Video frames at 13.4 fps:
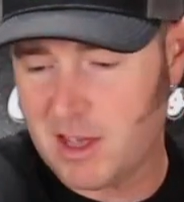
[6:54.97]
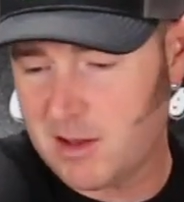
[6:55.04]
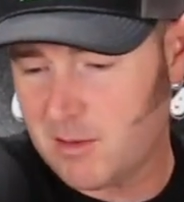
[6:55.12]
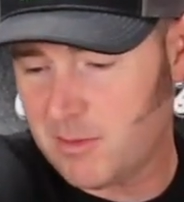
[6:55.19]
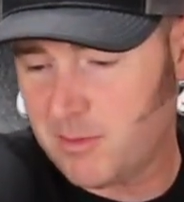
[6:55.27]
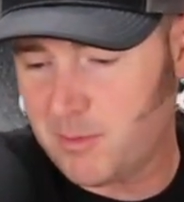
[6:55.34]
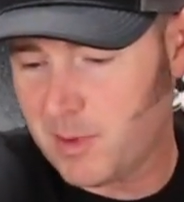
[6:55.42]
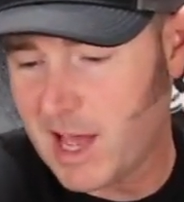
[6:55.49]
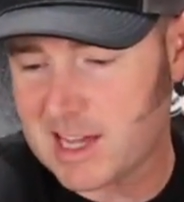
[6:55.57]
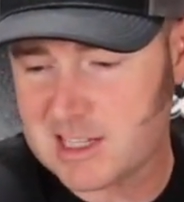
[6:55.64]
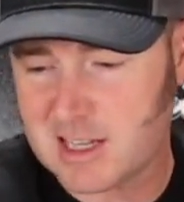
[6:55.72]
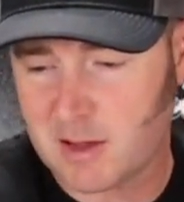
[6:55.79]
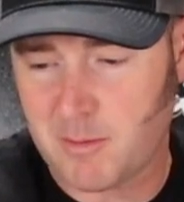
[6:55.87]
in
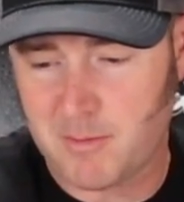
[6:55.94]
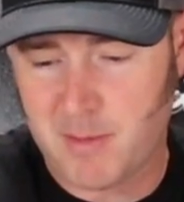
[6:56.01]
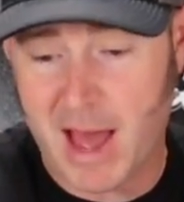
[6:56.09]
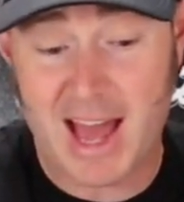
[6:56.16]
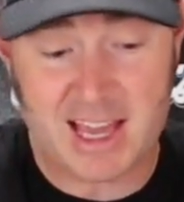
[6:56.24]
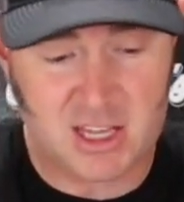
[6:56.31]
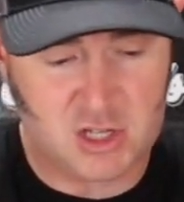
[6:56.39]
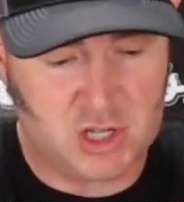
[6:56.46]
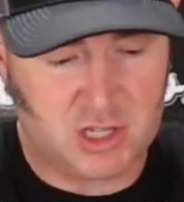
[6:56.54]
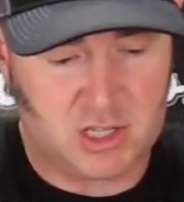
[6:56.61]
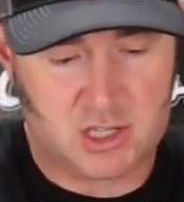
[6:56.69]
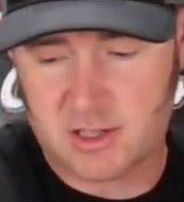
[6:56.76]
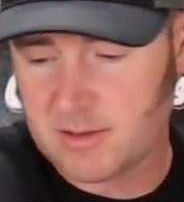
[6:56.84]
plastic
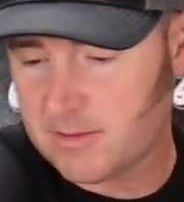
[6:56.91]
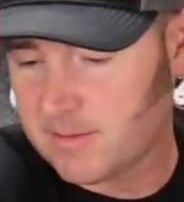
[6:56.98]
packages.